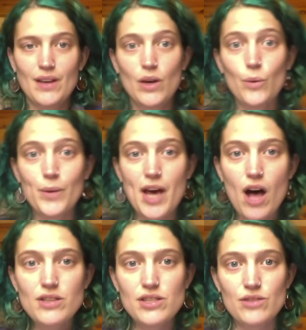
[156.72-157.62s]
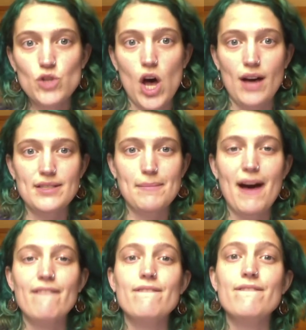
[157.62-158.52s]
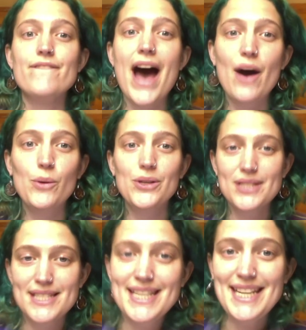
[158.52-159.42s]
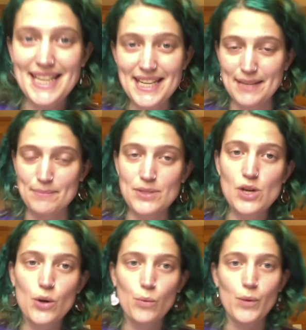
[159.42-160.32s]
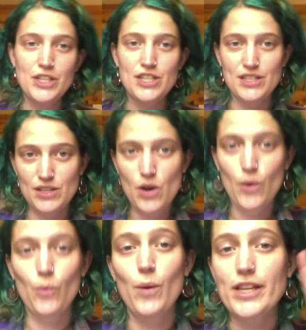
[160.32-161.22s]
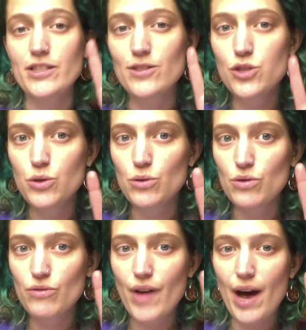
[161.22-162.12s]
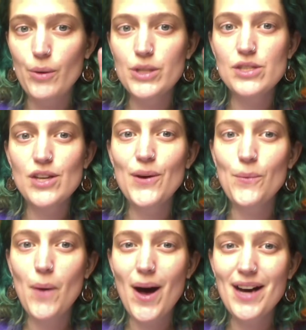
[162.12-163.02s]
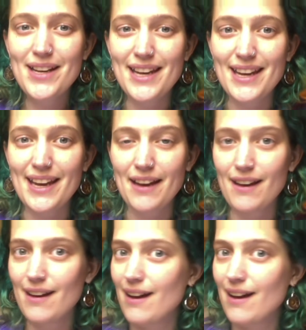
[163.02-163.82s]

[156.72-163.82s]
We also talked about vowel teams, which is when two vowels go walking,